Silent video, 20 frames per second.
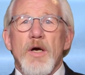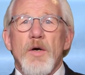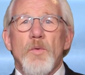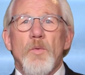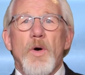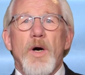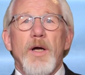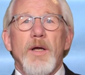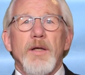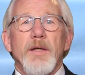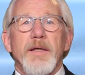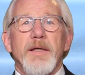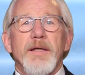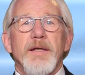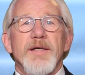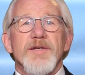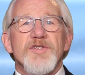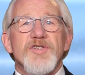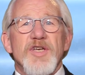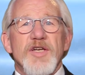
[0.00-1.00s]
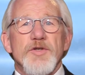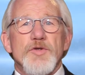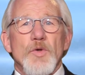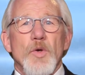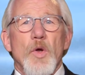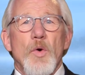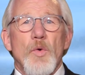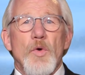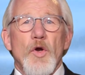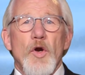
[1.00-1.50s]
while in
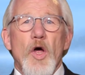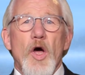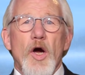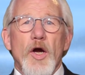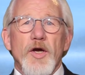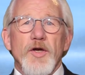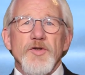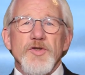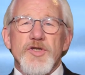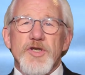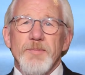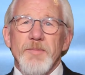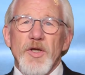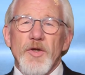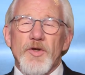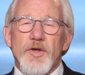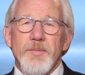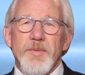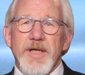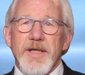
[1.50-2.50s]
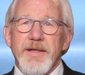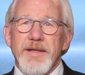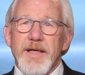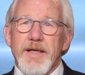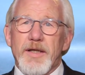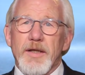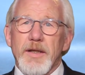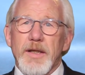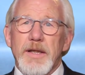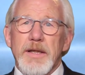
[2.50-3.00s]
central Okanagan, Similkameen
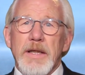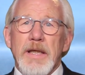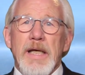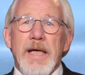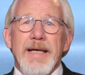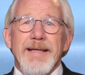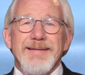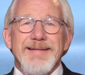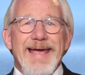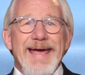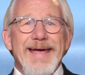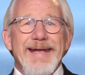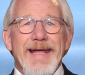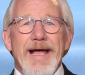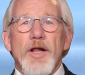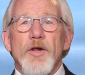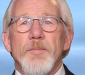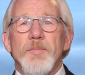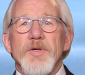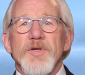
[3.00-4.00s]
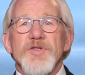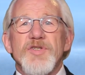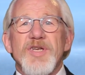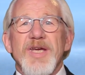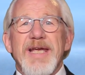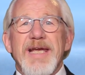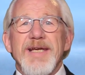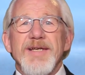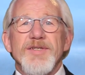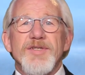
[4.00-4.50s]
Nicola, Dan Albas
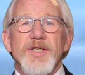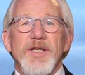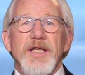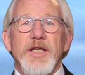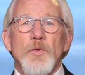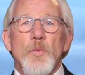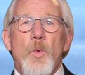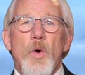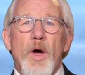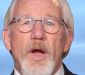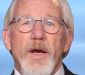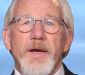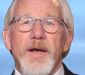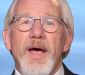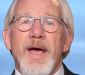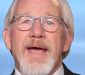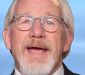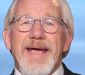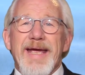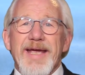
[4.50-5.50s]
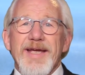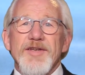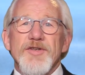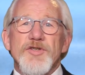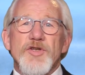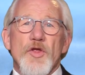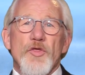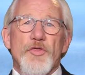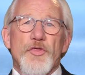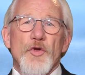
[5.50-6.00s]
easily won
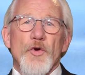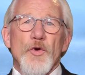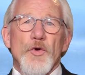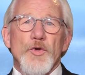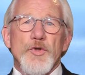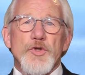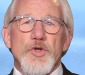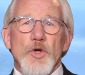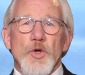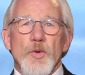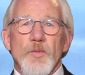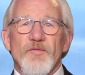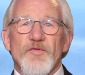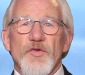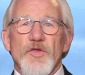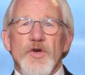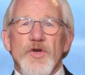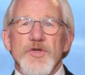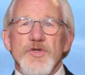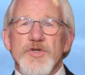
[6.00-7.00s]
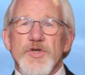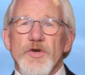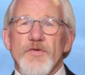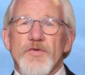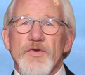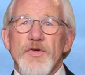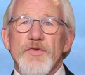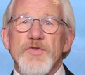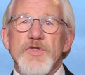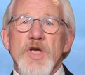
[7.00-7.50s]
his third term for the
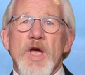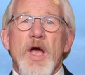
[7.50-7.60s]
Conservatives.